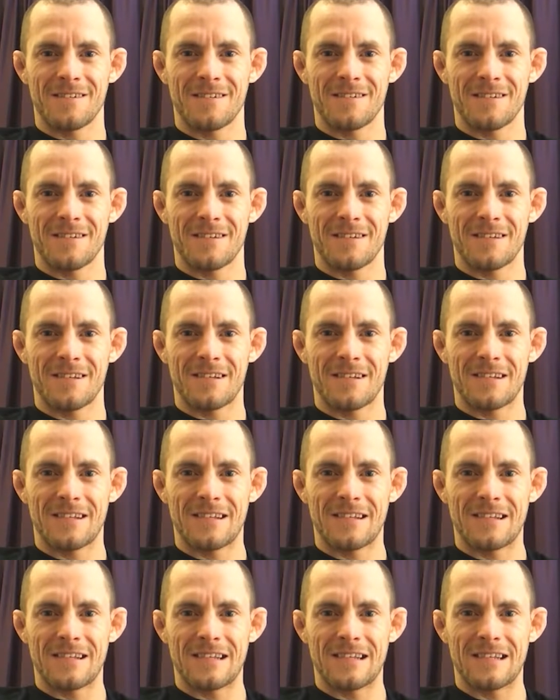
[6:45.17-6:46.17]

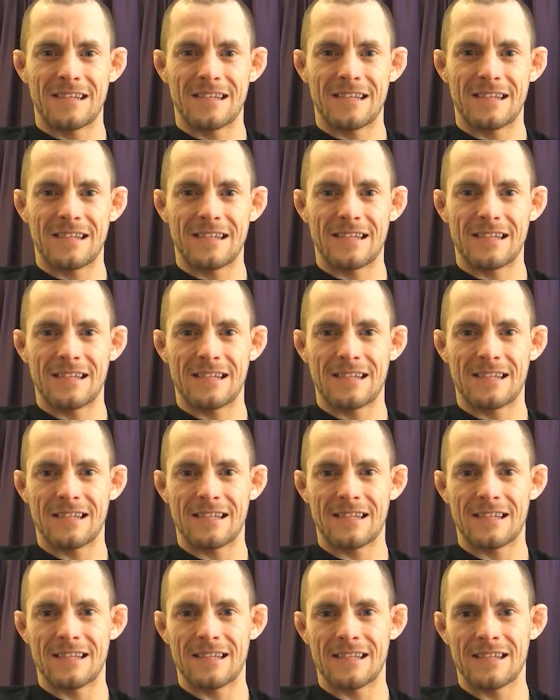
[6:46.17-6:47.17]

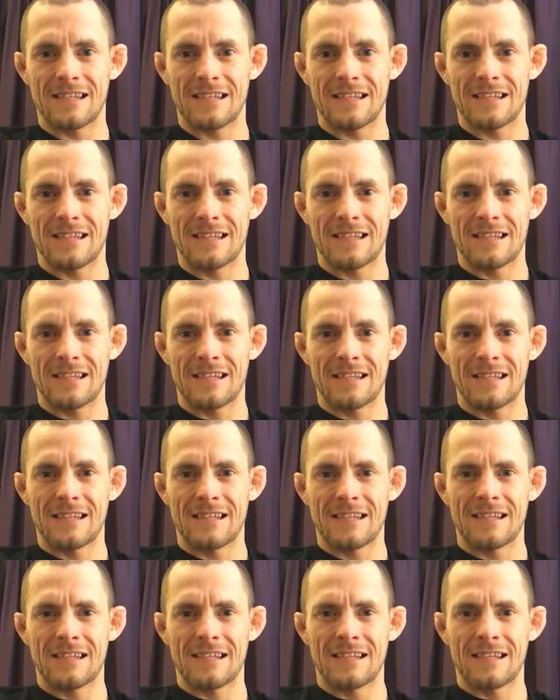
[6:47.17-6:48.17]

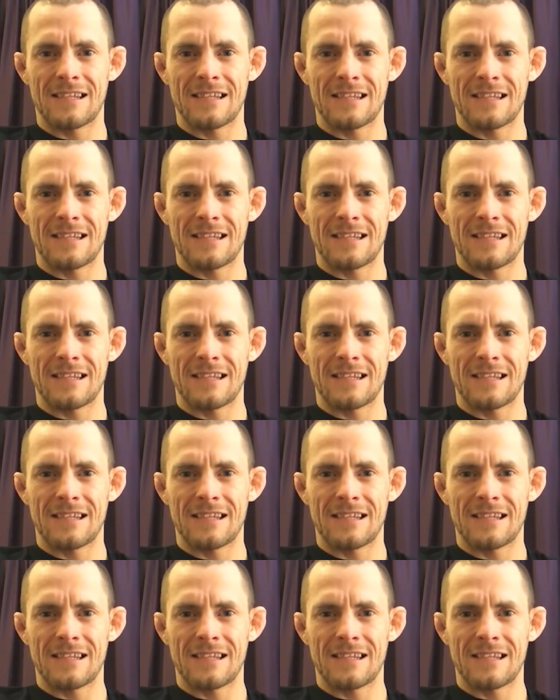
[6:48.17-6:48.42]
This person isn't speaking.